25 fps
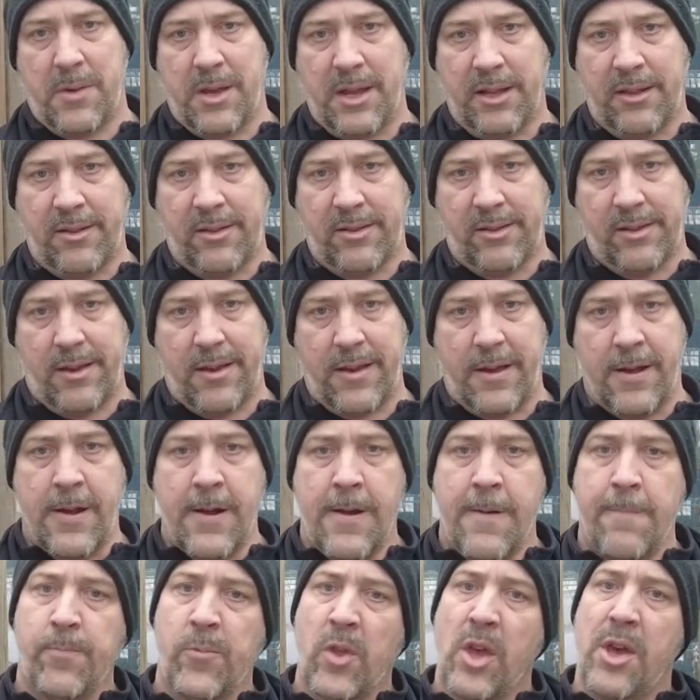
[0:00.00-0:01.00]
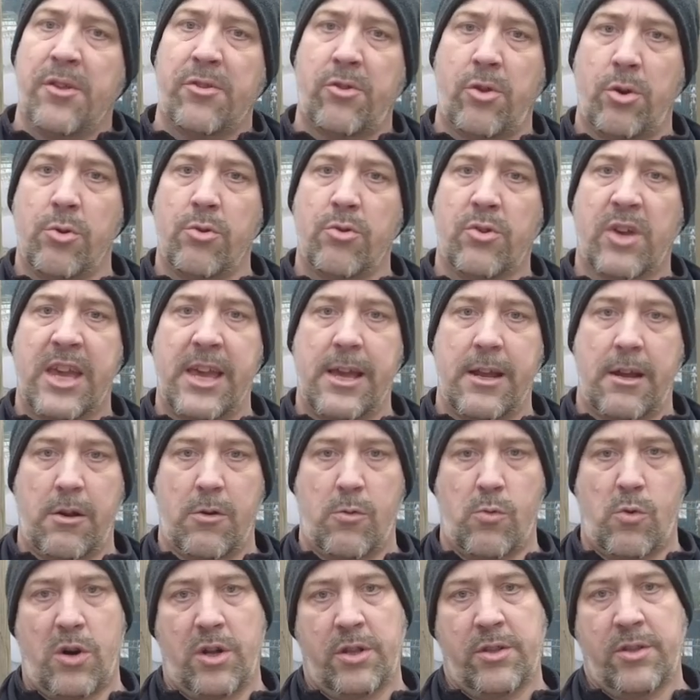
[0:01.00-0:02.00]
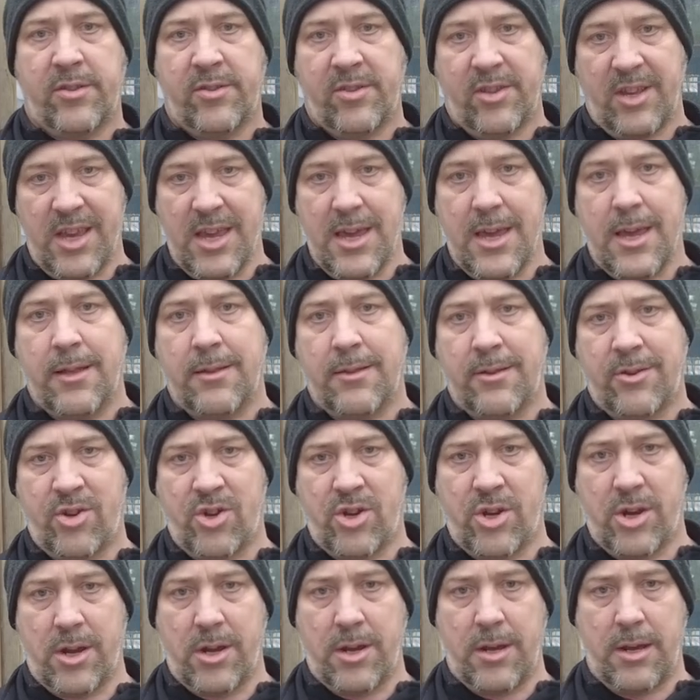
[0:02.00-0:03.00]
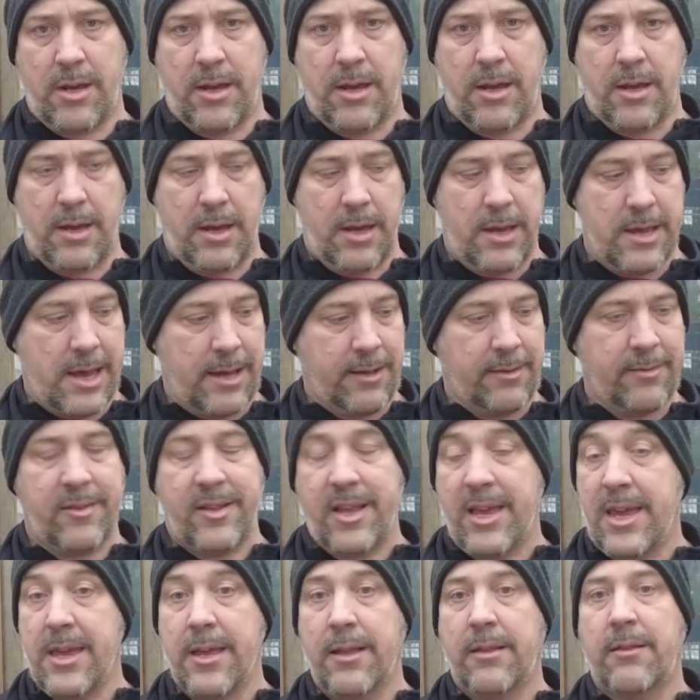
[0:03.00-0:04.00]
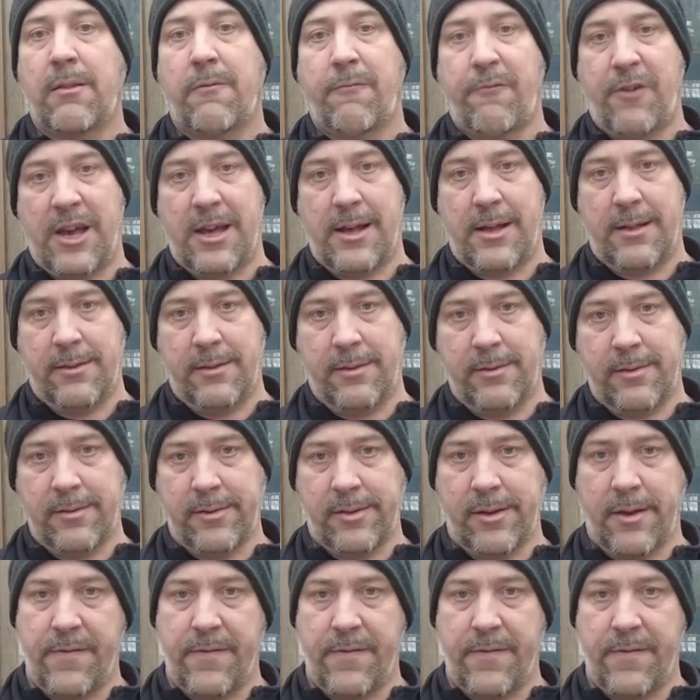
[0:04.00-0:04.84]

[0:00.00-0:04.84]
It's 2 kilowatts each, just heat fans.